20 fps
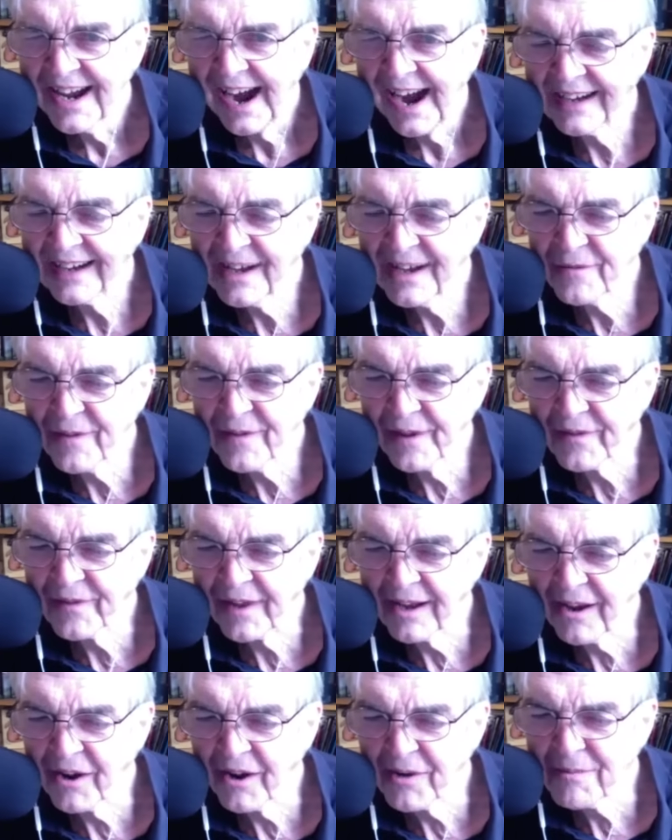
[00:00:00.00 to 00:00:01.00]
and I felt that
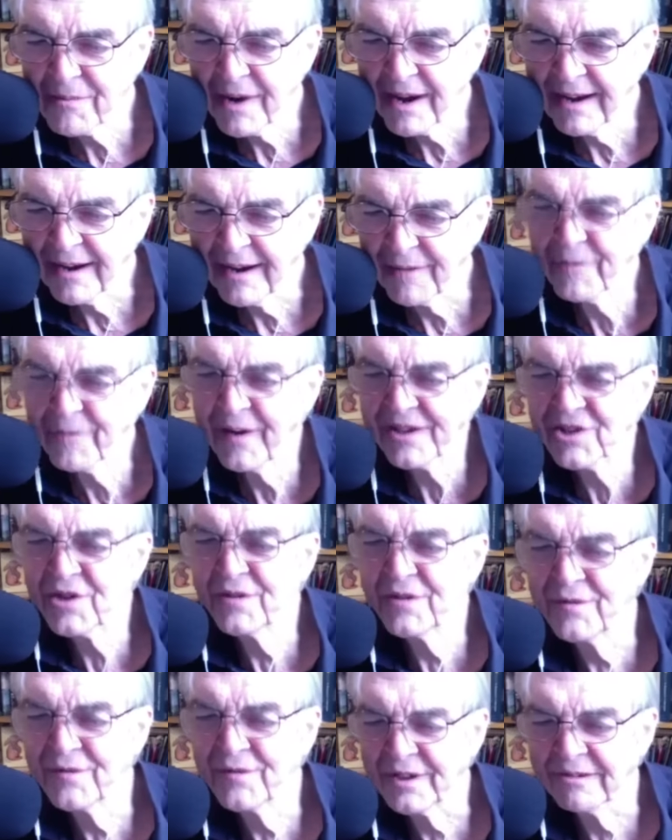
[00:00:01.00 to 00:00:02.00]
a lot of my
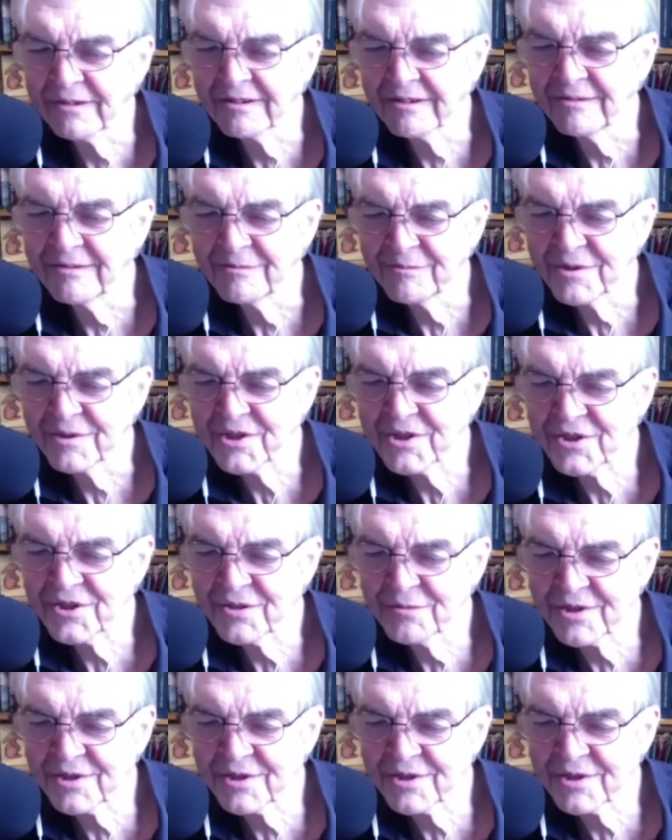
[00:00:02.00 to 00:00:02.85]
affection for the group was